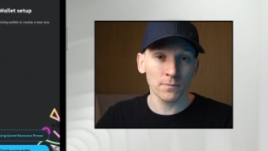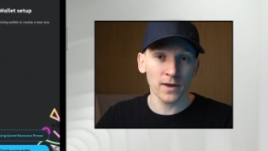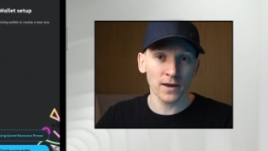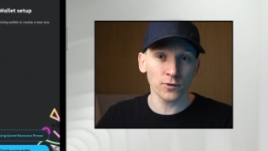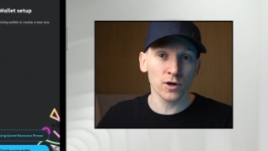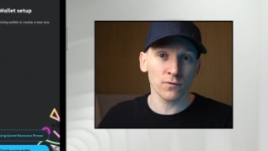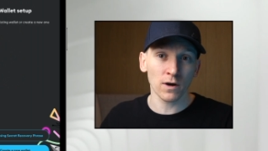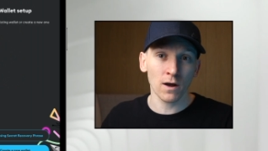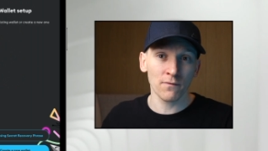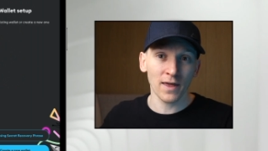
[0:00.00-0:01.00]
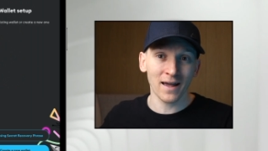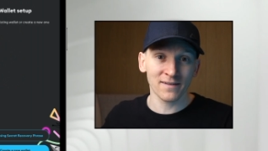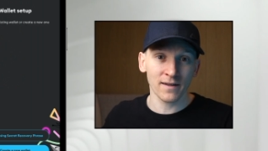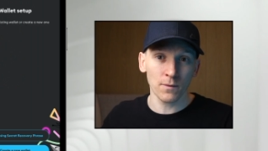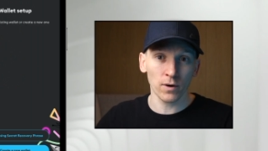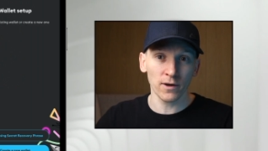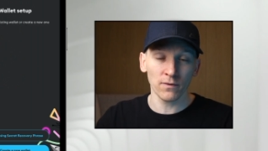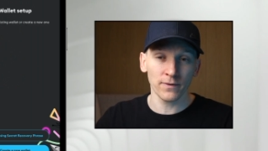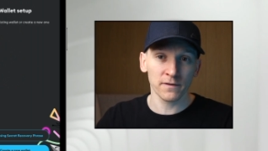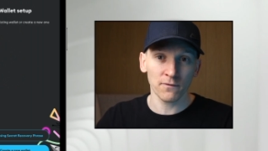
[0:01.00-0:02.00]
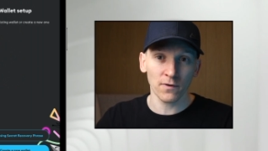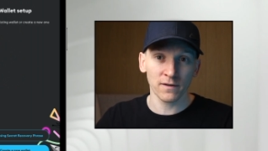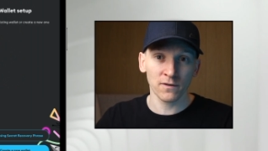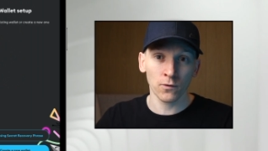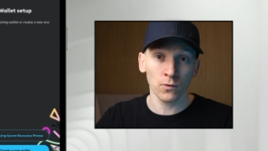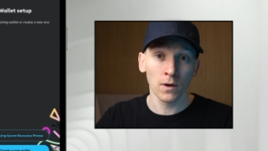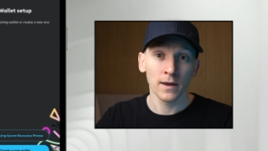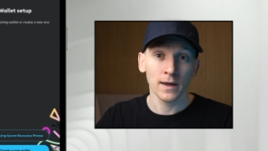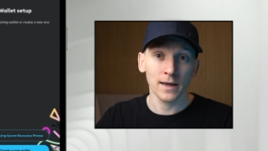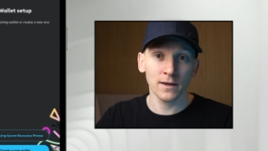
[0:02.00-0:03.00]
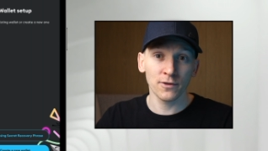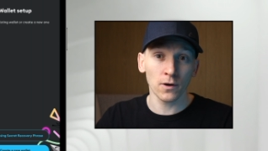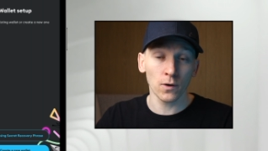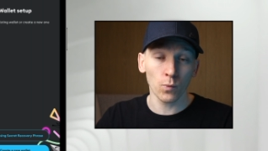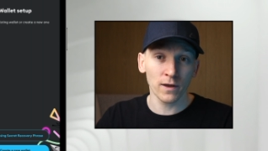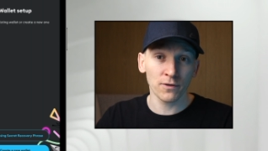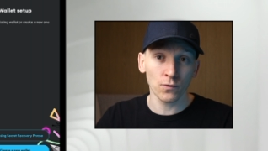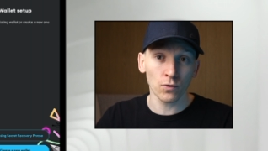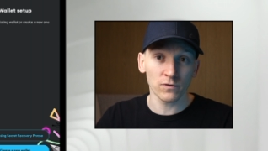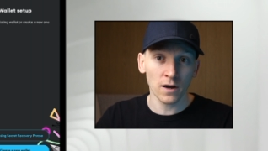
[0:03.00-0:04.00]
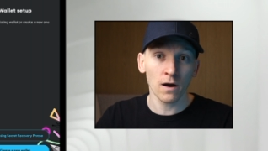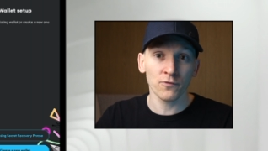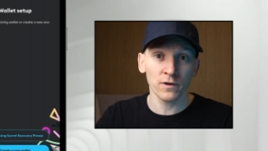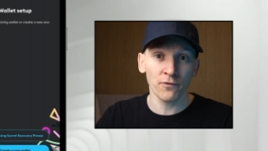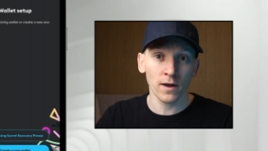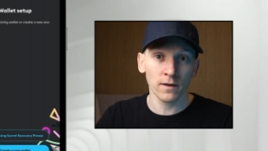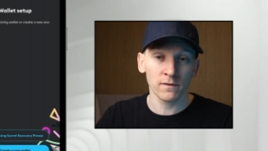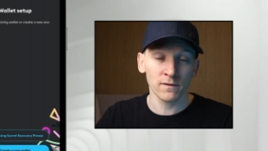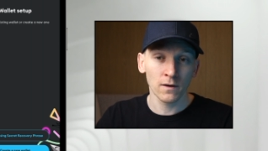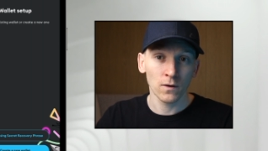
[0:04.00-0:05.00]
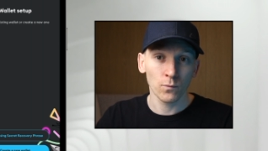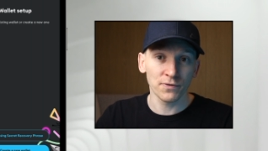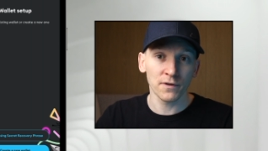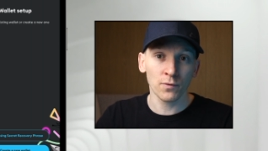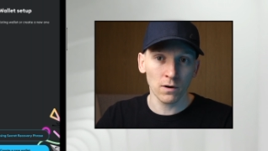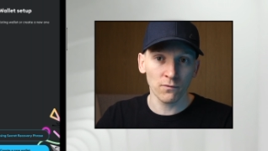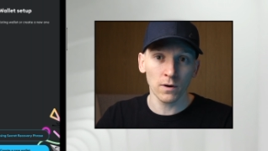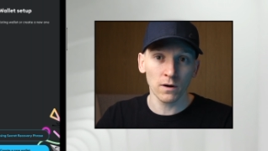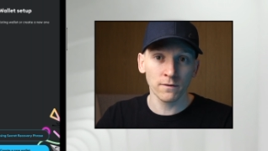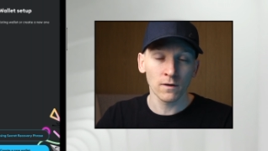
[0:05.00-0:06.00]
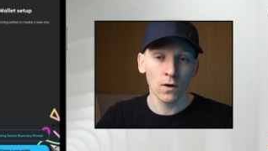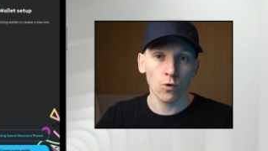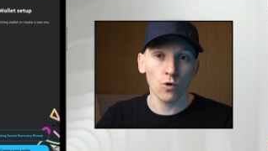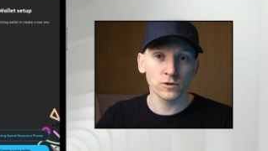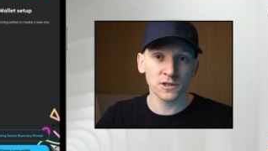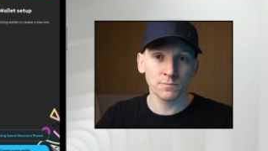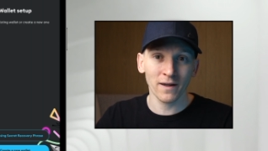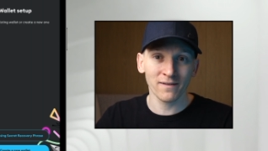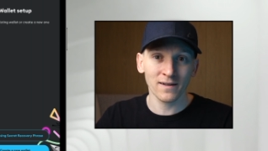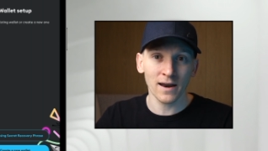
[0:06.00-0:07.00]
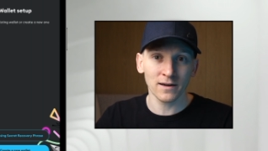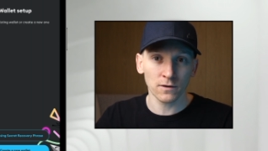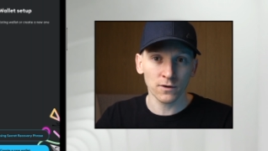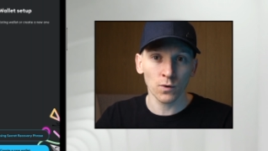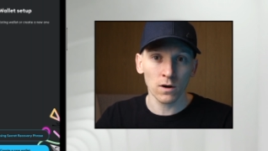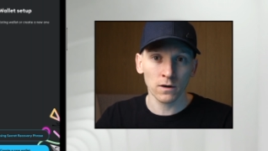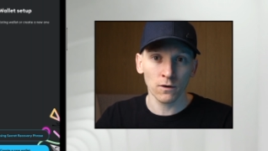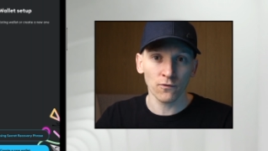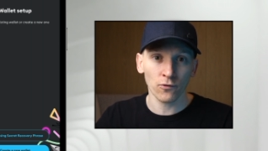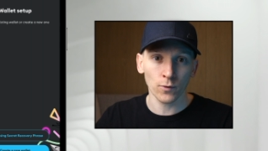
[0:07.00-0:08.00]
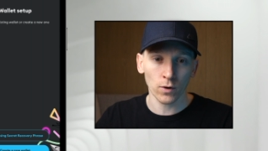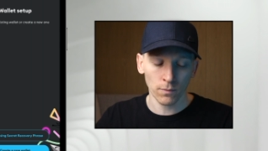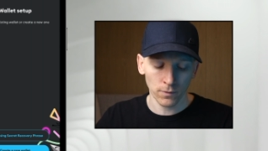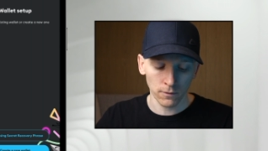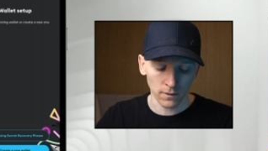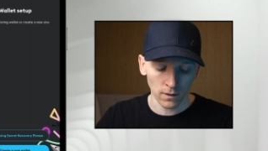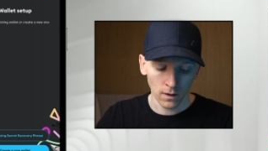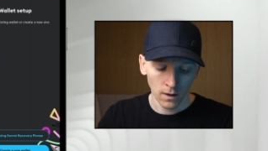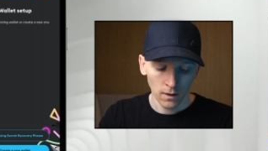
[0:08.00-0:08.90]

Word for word: then you can recover that same wallet on this device too, either with your recovery phrase, with the twelve words, or just by scanning the Q R code from your computer.